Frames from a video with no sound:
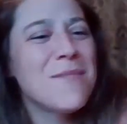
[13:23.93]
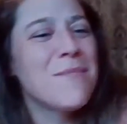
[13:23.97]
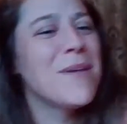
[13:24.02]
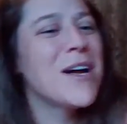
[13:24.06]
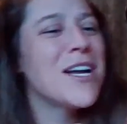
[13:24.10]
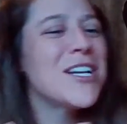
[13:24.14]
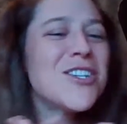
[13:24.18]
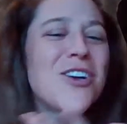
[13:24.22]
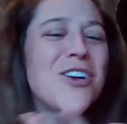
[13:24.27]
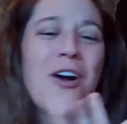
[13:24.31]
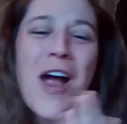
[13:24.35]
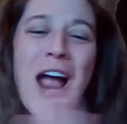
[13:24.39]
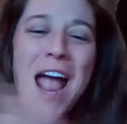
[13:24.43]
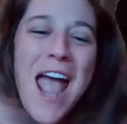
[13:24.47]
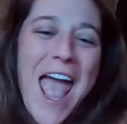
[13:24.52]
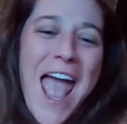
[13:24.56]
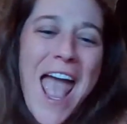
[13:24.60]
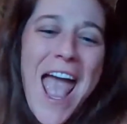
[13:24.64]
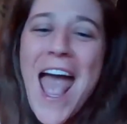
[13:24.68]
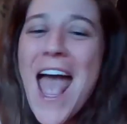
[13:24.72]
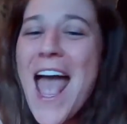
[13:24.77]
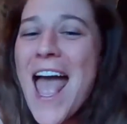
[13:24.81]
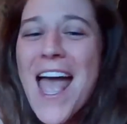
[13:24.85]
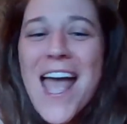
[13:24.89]
Put your hand
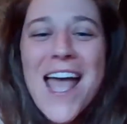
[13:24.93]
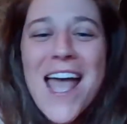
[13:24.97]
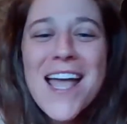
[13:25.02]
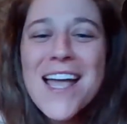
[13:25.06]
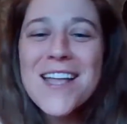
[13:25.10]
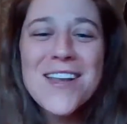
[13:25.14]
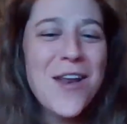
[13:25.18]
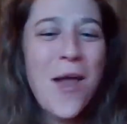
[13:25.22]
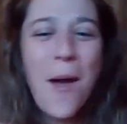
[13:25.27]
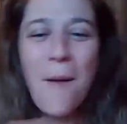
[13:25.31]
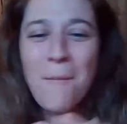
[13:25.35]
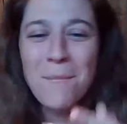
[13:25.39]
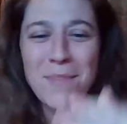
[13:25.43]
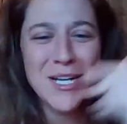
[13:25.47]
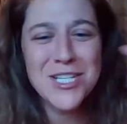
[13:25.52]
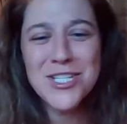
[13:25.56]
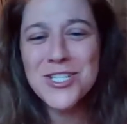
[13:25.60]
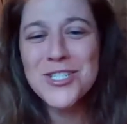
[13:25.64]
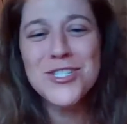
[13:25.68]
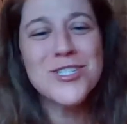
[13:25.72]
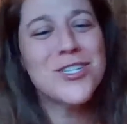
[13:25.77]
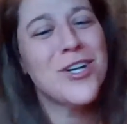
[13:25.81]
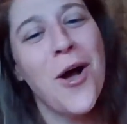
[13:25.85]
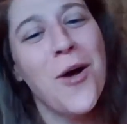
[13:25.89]
on my
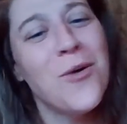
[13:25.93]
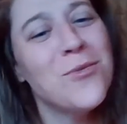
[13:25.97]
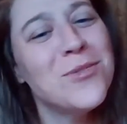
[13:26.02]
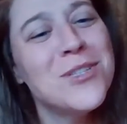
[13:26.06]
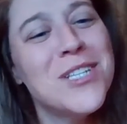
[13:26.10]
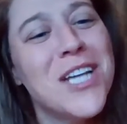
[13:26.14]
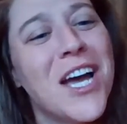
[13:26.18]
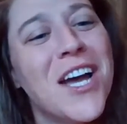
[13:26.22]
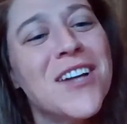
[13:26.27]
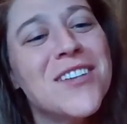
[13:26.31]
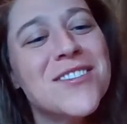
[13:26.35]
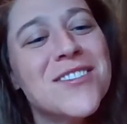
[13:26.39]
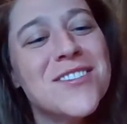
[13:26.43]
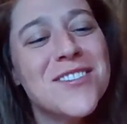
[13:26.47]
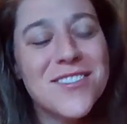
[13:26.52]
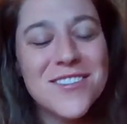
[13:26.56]
shoulder.